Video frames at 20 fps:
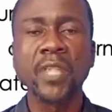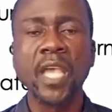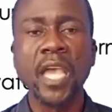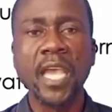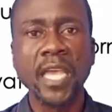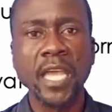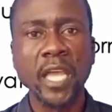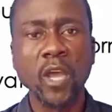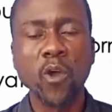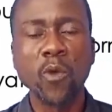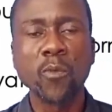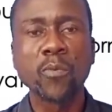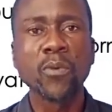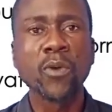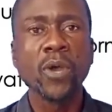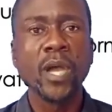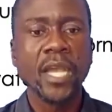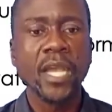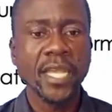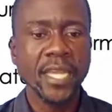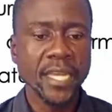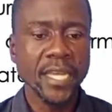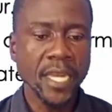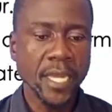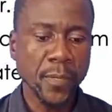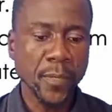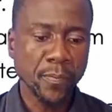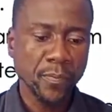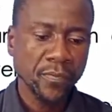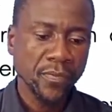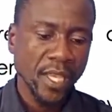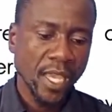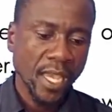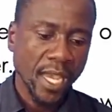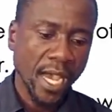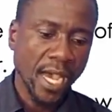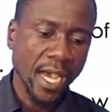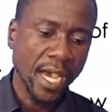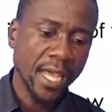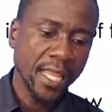help in
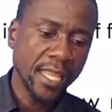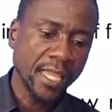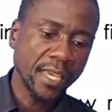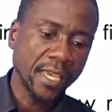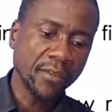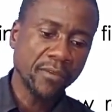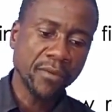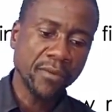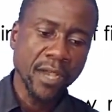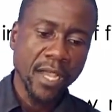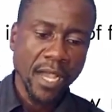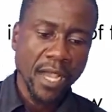the